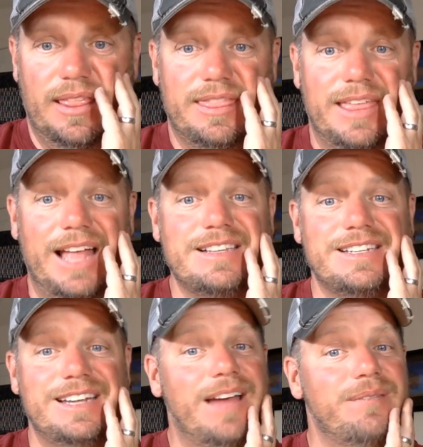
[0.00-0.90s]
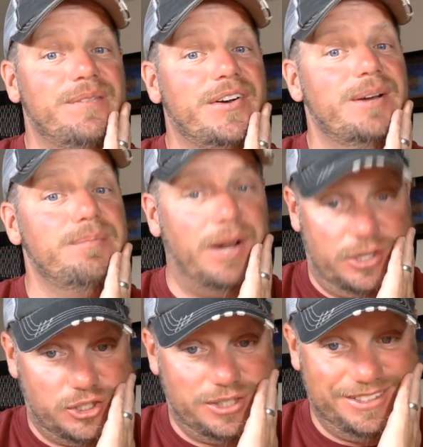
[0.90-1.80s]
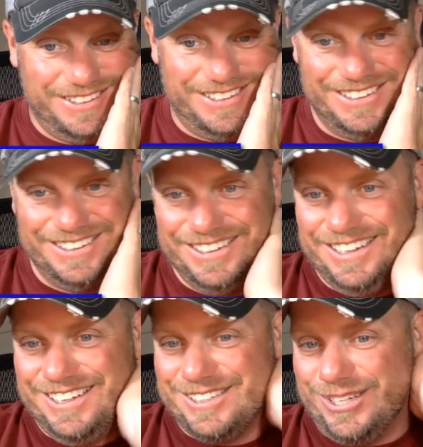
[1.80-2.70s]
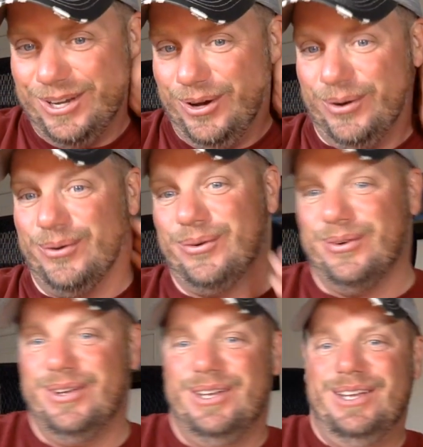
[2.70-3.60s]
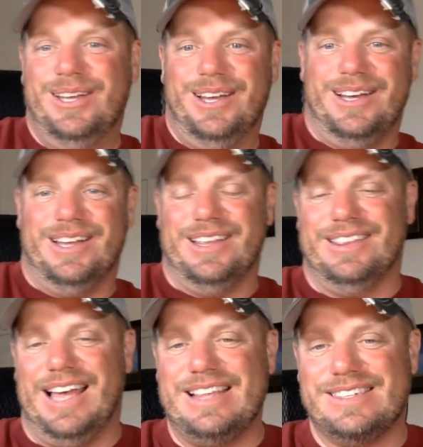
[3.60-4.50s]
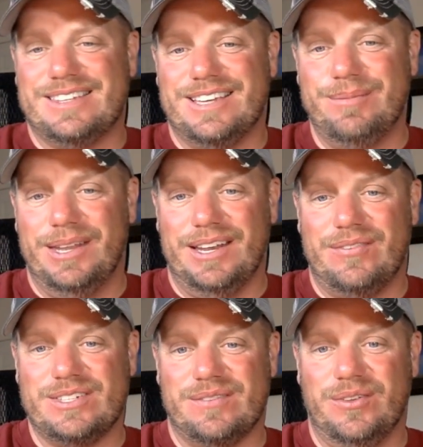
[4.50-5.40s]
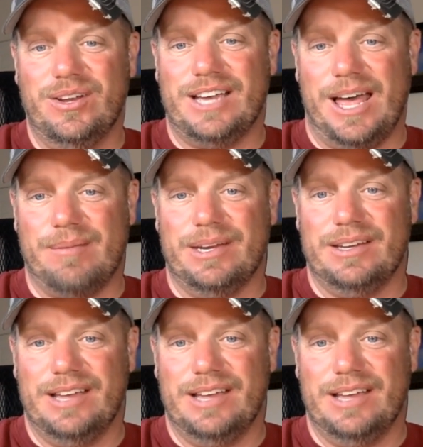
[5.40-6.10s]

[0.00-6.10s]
That's not very much. So that's going to be the difference in fuel economy.